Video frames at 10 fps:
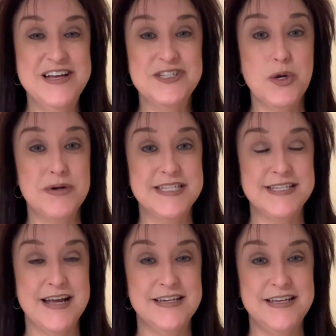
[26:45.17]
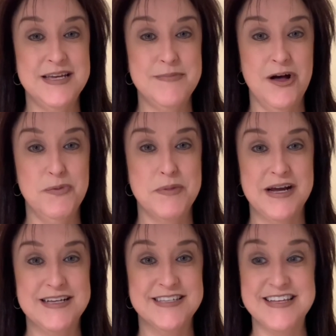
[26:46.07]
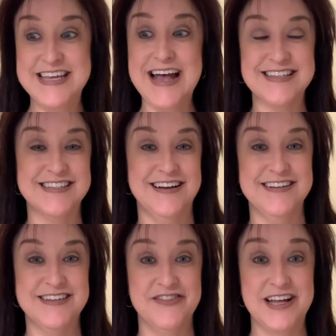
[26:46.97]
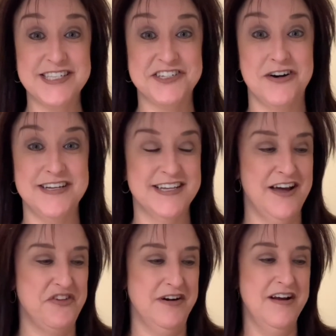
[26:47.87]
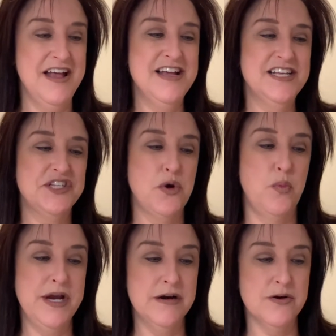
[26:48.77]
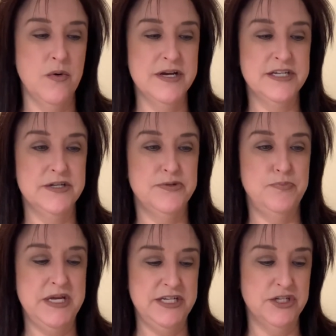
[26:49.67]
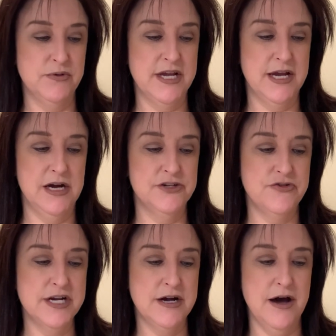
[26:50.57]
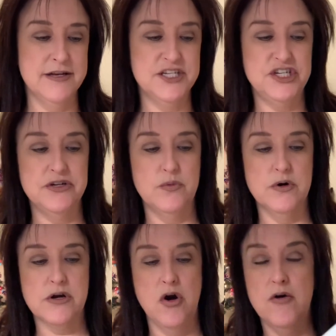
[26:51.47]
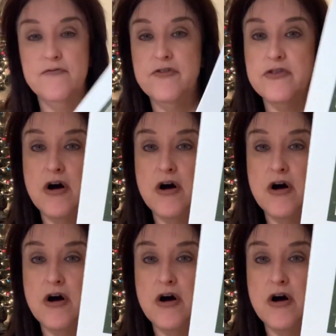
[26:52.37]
So when Sandy emailed me, I said, yes, I said, let's start together. So we are going to be doing Country Cottage Needlework Home for the